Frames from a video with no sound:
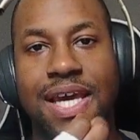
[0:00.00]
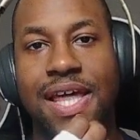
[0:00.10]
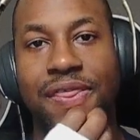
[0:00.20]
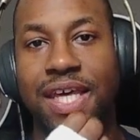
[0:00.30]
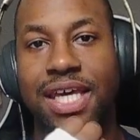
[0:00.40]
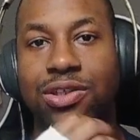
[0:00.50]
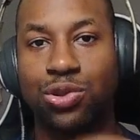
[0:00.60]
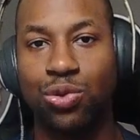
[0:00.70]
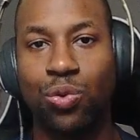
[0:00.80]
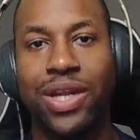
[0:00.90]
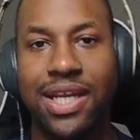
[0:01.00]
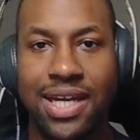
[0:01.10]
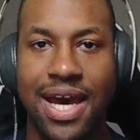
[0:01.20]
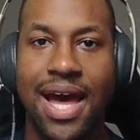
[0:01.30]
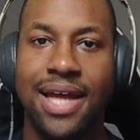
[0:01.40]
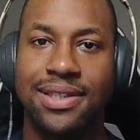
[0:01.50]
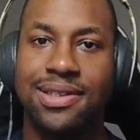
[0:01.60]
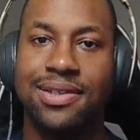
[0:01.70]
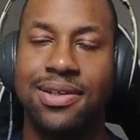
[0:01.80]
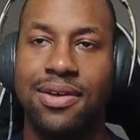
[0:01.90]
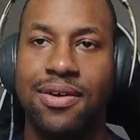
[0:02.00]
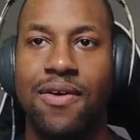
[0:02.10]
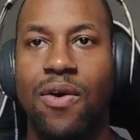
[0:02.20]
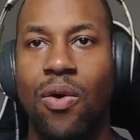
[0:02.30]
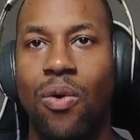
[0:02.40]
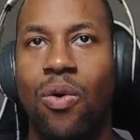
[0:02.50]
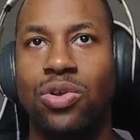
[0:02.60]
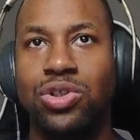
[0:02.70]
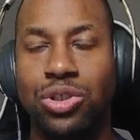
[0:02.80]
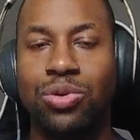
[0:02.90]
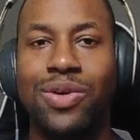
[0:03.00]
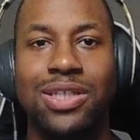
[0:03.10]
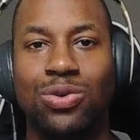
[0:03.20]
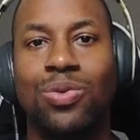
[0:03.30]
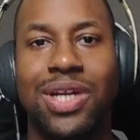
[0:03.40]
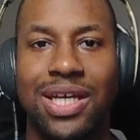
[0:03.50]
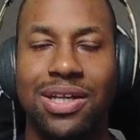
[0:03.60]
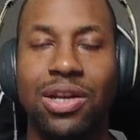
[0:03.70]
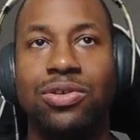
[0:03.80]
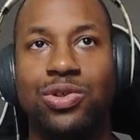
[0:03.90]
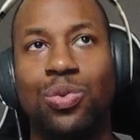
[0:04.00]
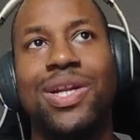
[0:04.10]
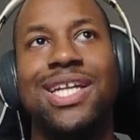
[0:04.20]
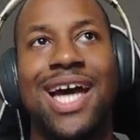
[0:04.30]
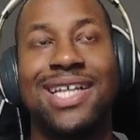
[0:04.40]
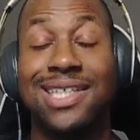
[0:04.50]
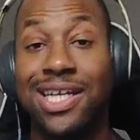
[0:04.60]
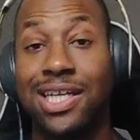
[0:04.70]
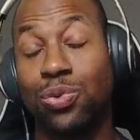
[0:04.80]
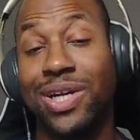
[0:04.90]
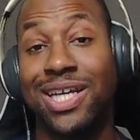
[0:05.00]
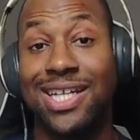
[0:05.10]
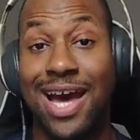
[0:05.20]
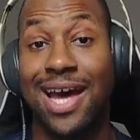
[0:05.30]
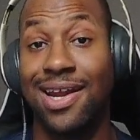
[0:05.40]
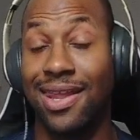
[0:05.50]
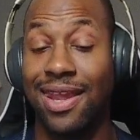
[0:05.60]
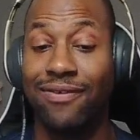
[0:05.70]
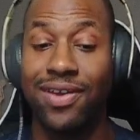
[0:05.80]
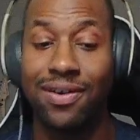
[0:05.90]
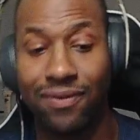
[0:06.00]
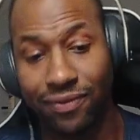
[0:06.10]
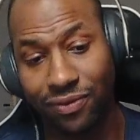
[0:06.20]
The 20.2 and 20.10 and 20.11